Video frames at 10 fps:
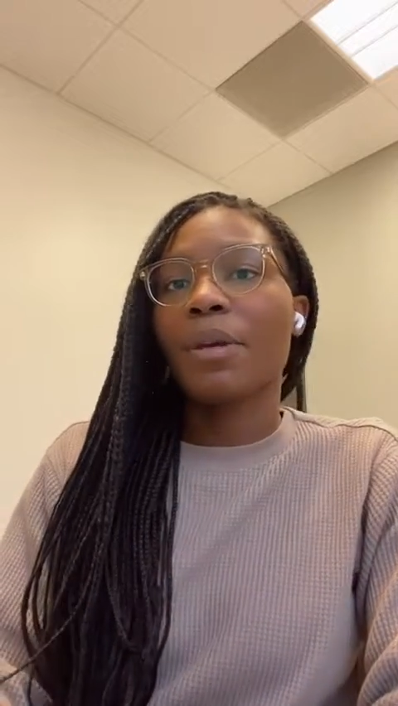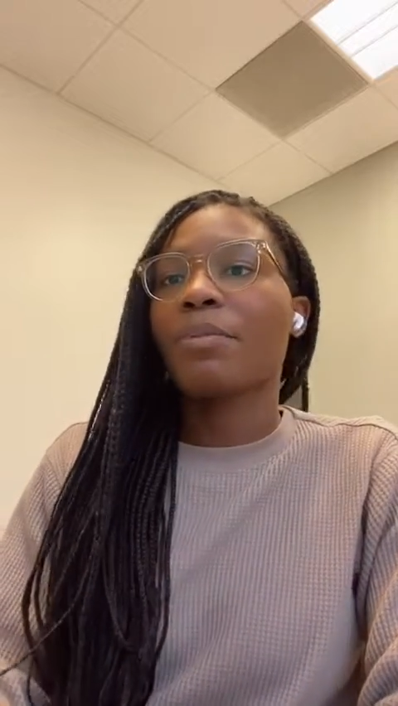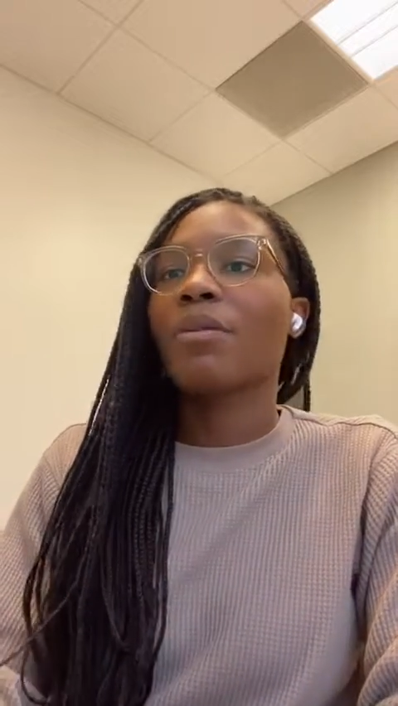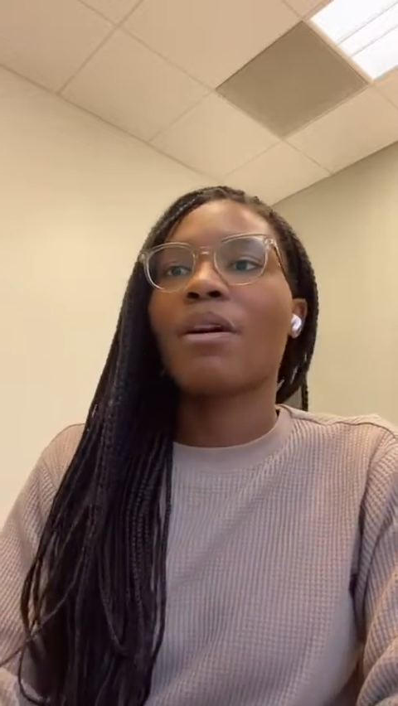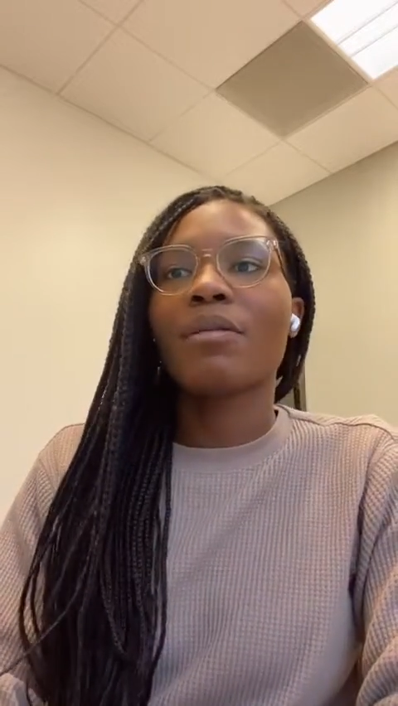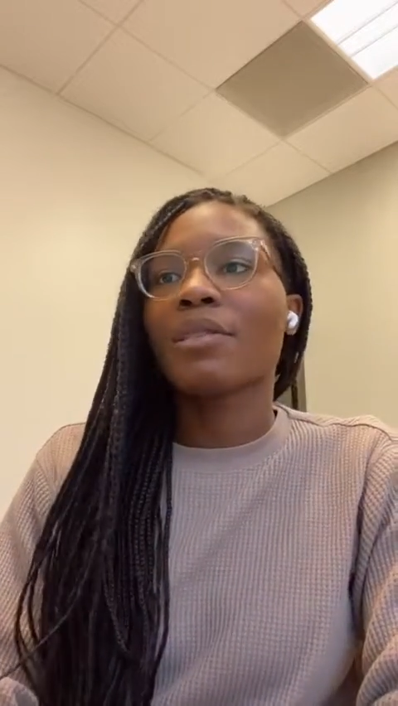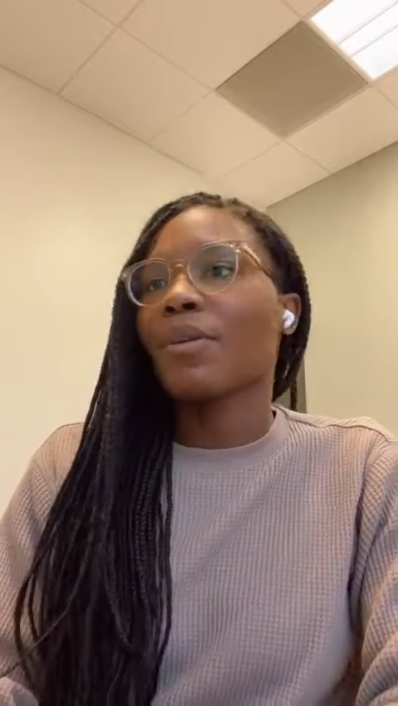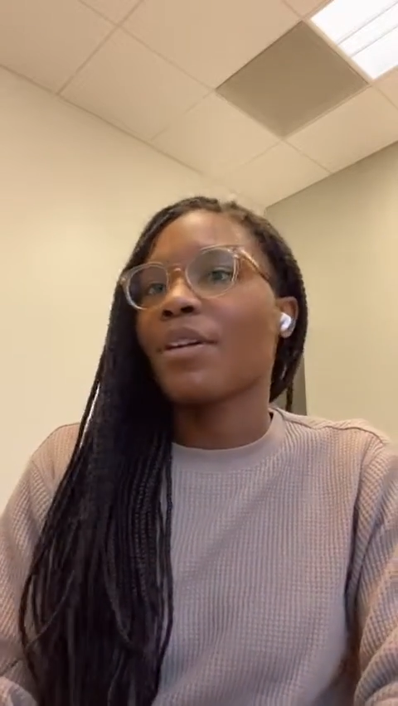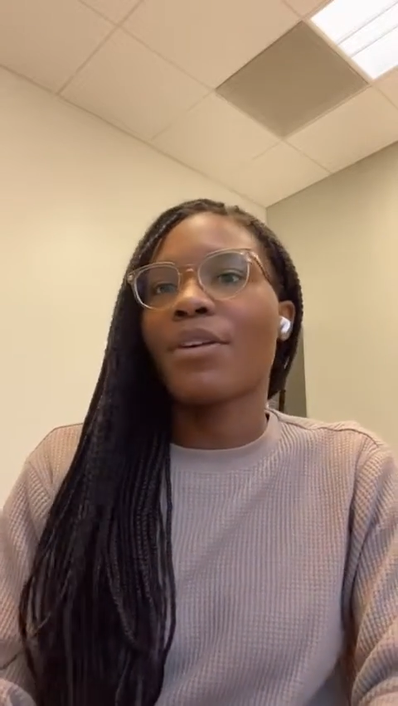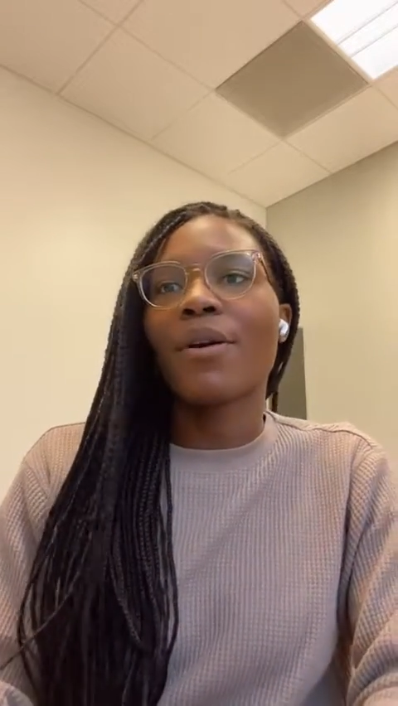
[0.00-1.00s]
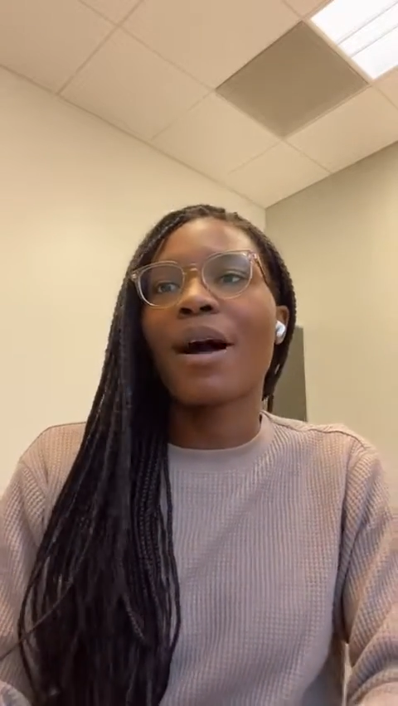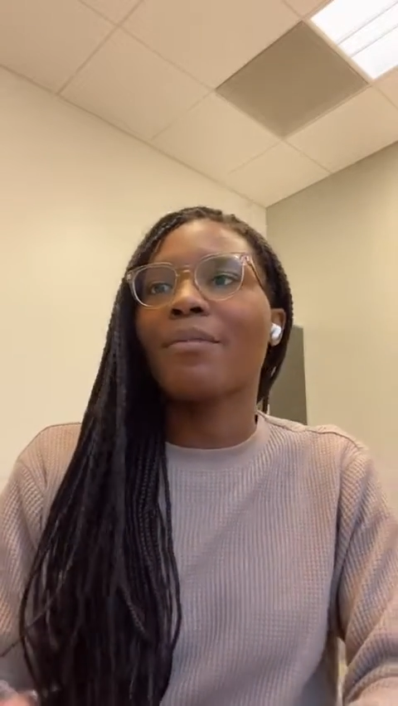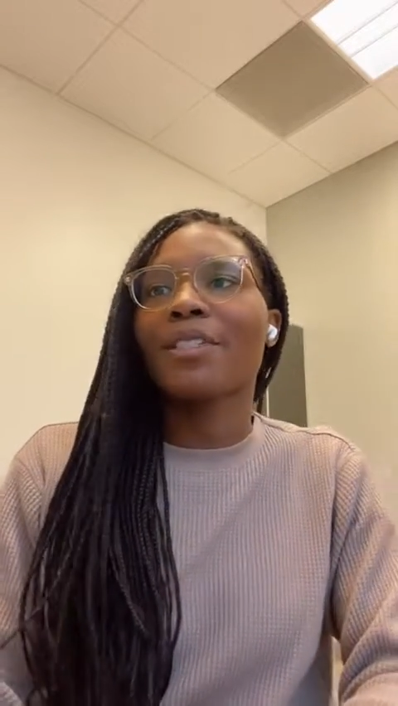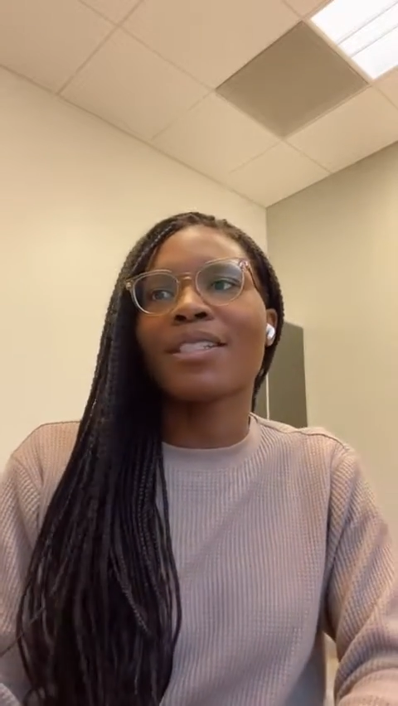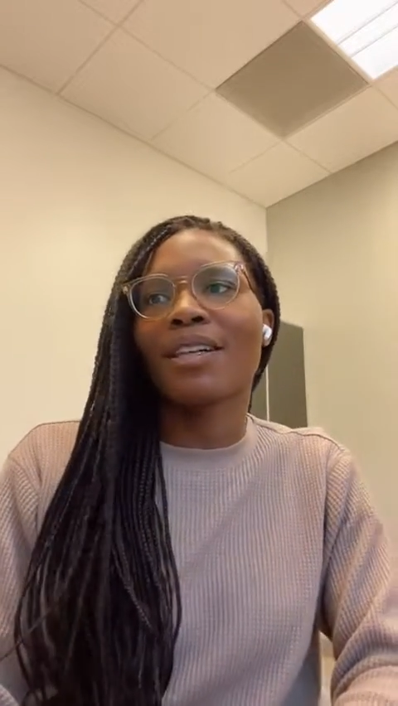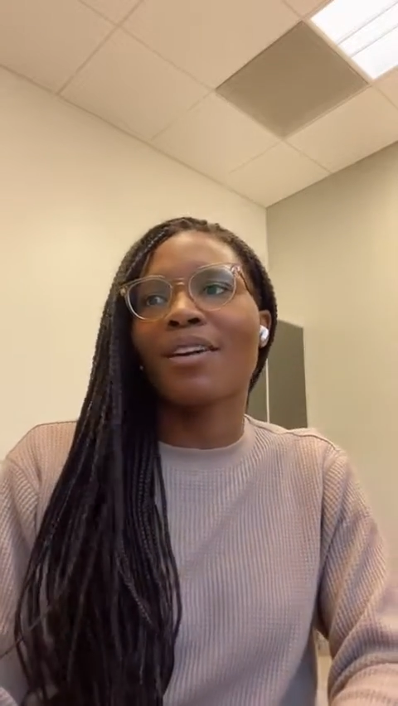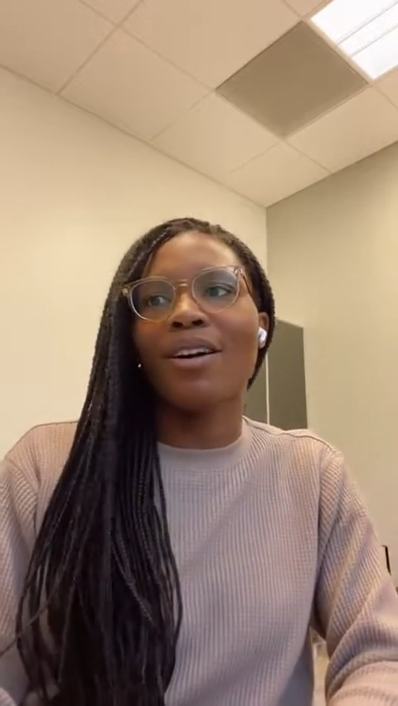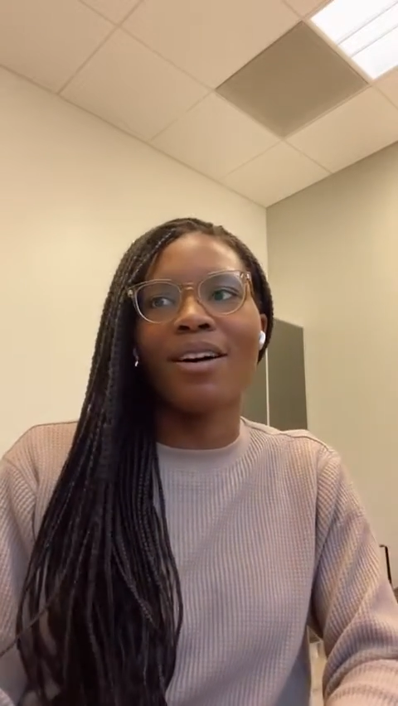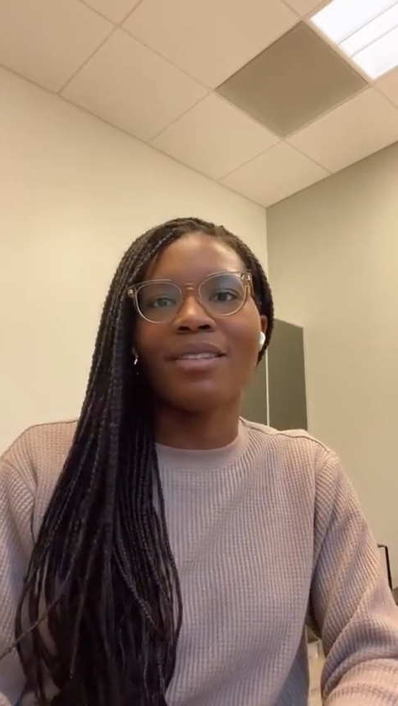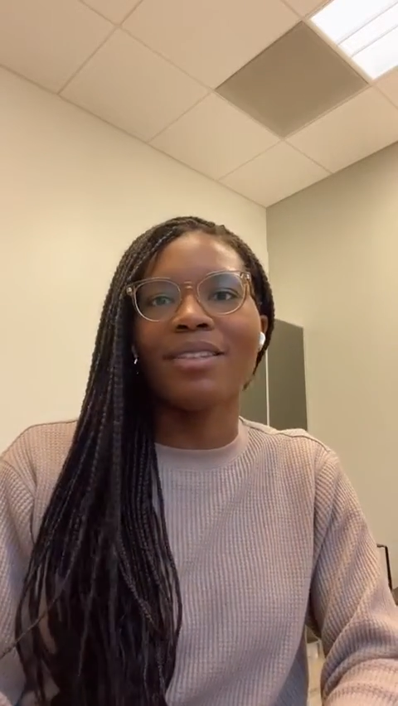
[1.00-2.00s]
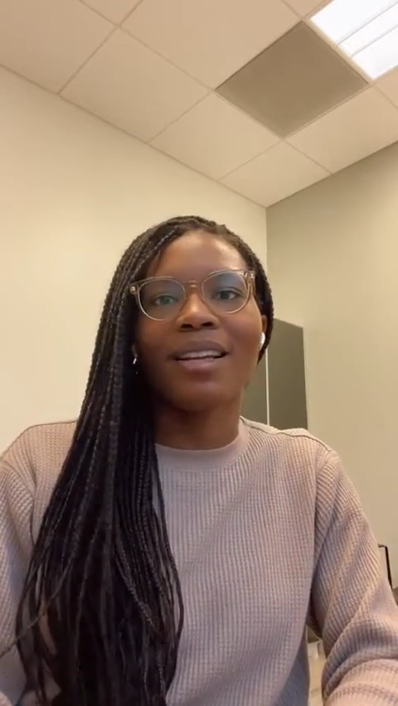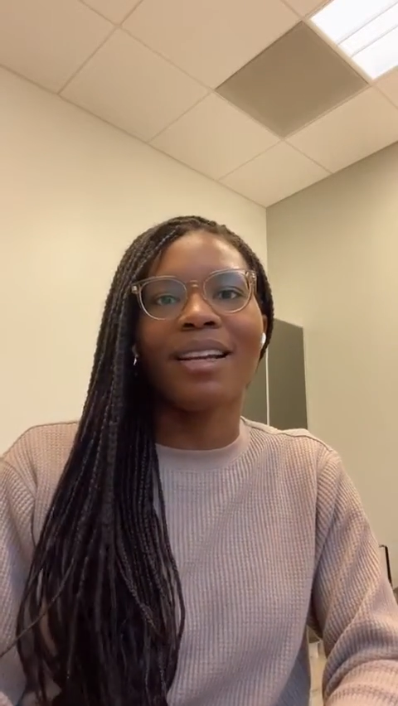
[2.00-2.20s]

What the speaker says: people always want to know, how much does it cost?